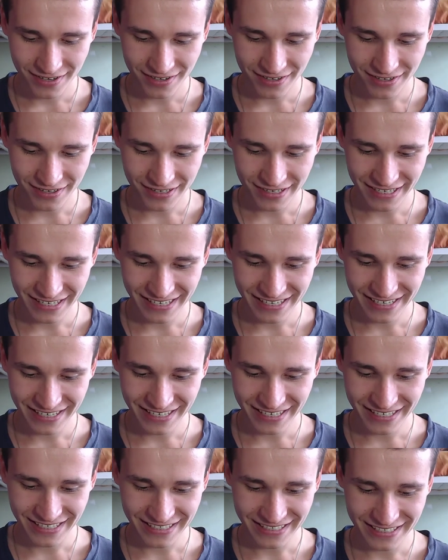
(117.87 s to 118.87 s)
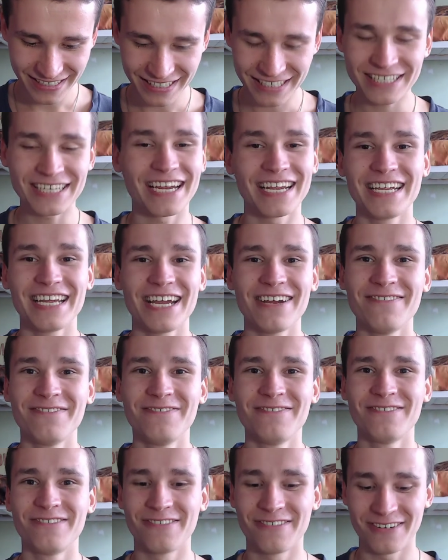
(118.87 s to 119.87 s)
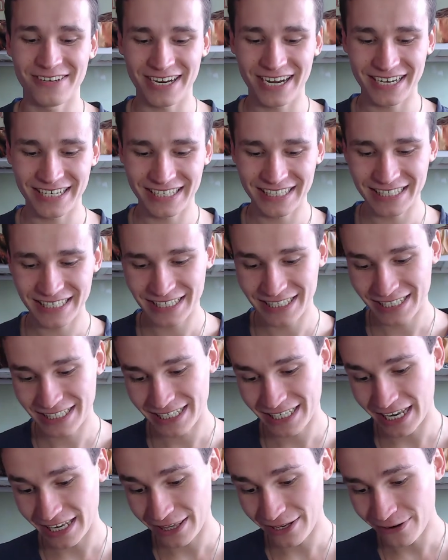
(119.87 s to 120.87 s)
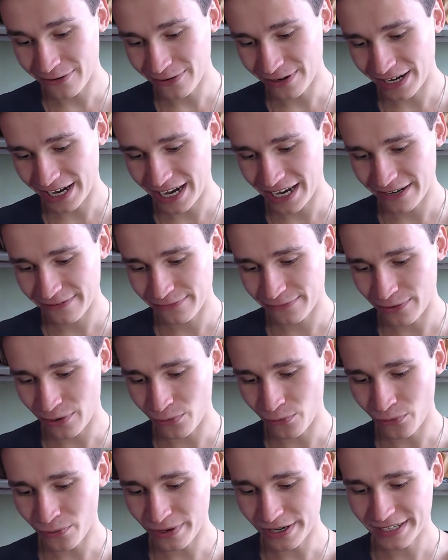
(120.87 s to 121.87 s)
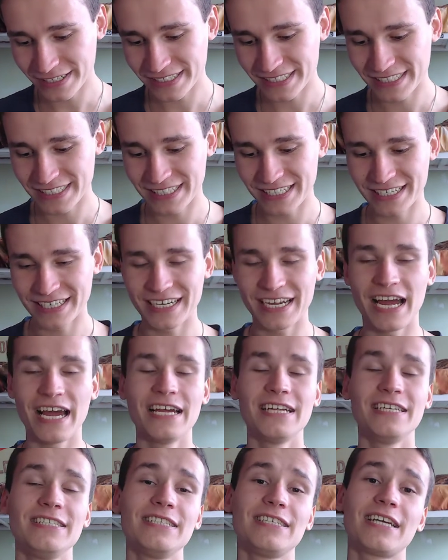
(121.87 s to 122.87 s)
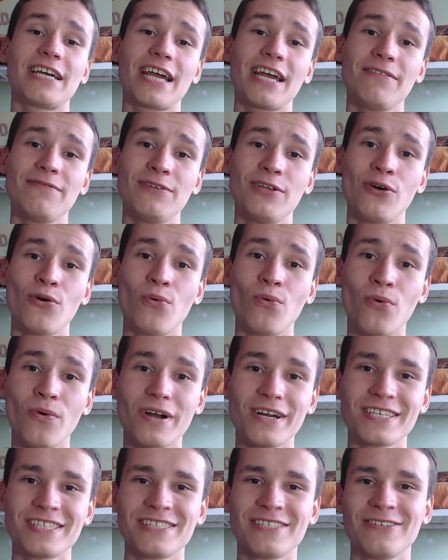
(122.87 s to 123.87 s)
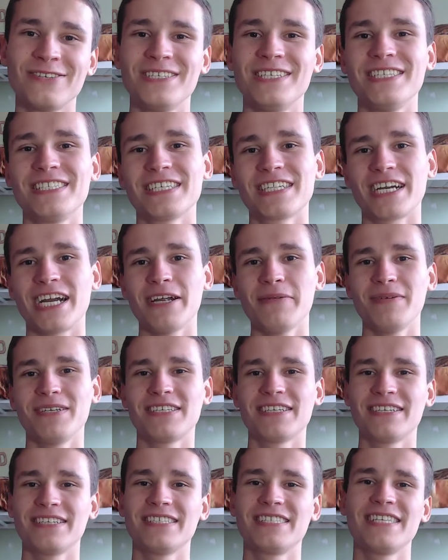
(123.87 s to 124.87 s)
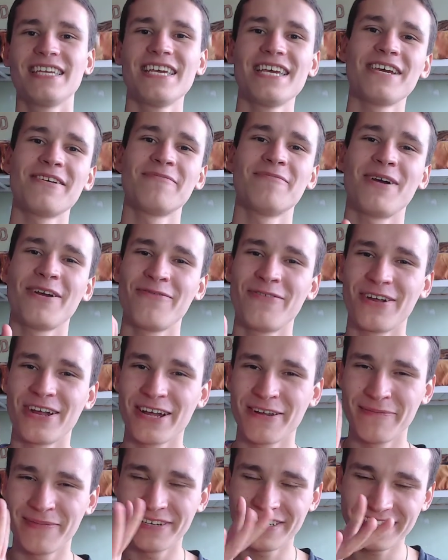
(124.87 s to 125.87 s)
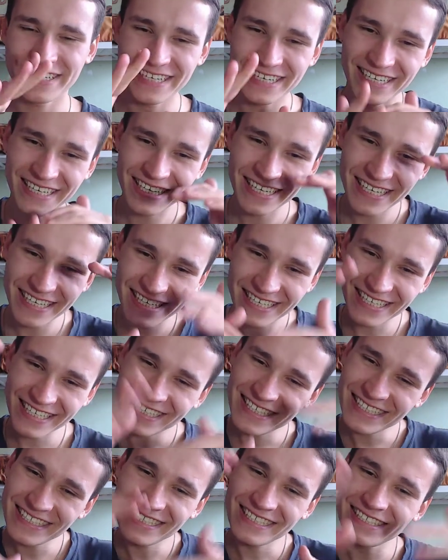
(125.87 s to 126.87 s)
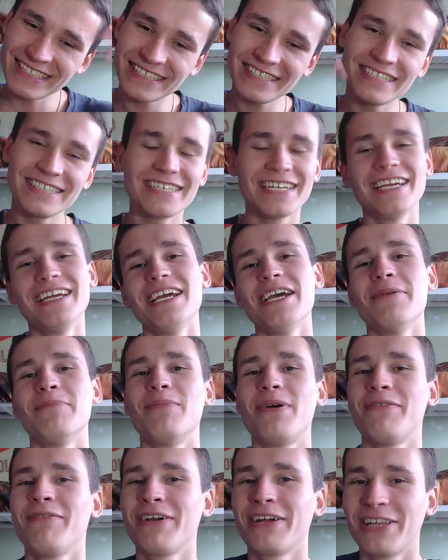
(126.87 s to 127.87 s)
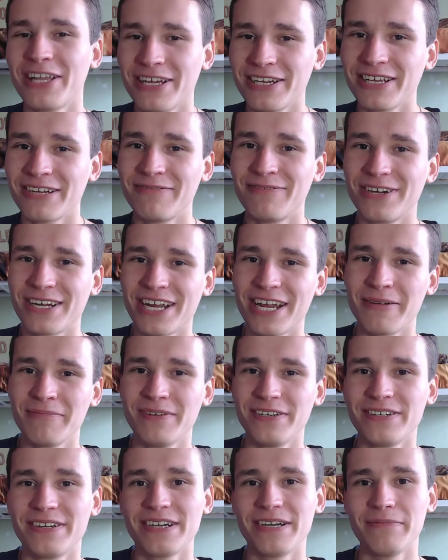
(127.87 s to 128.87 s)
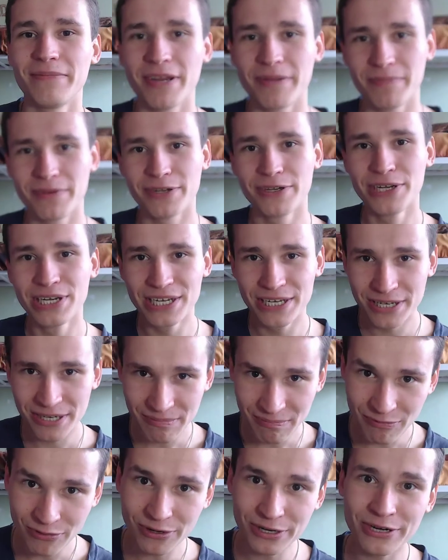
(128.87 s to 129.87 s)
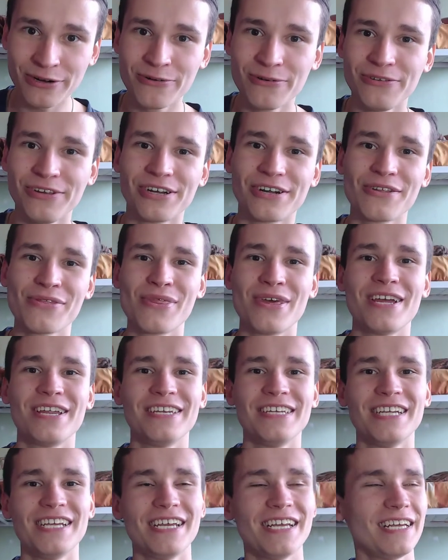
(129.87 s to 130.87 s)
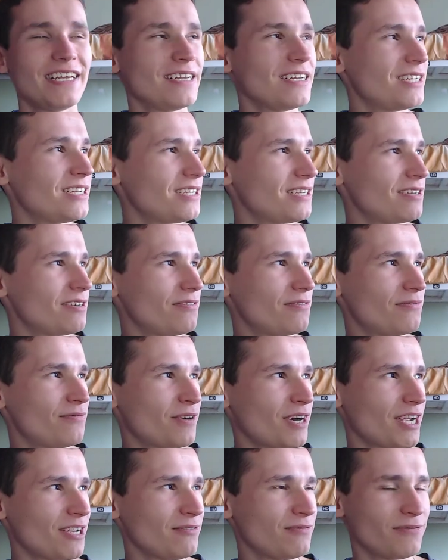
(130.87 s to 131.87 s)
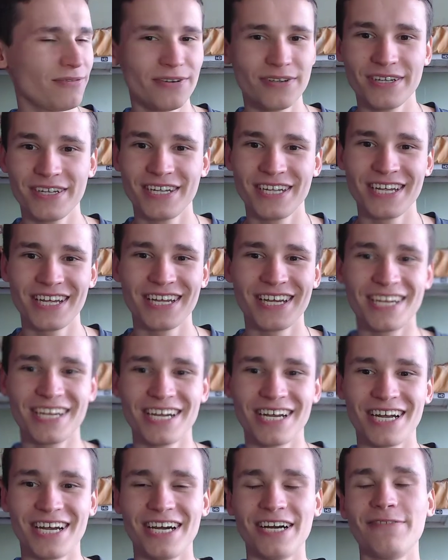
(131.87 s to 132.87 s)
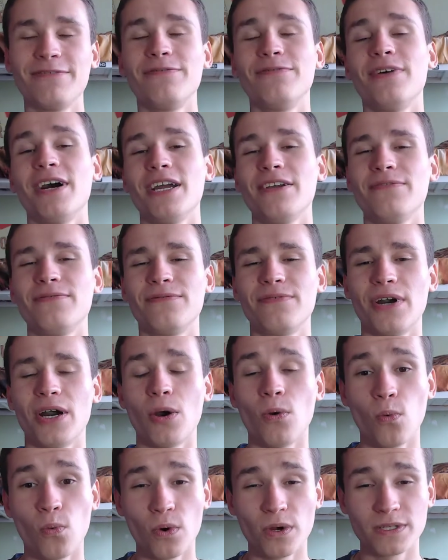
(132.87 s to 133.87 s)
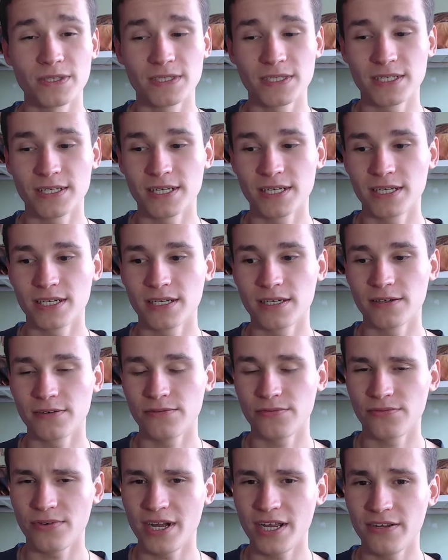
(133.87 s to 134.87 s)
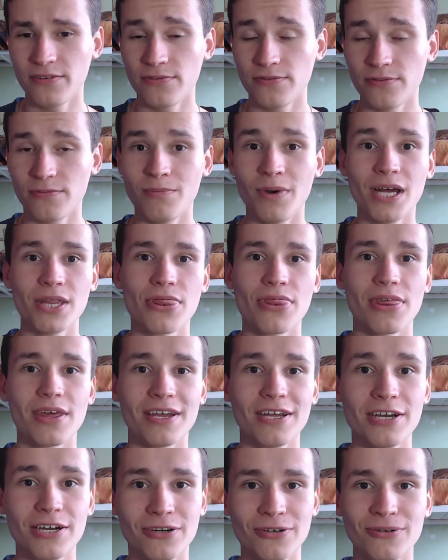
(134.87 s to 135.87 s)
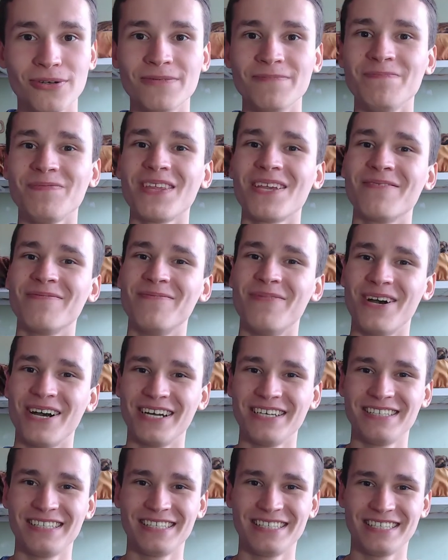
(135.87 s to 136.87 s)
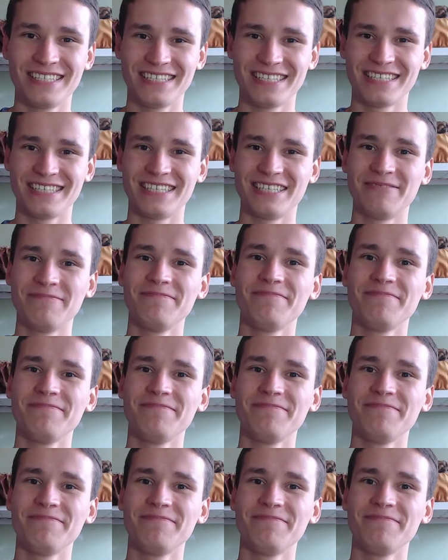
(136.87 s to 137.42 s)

really i have i now have words uh, i have no words to describe it because my vocabulary my vocabulary may be more cooler than five uh, five uh, what five months ago but uh,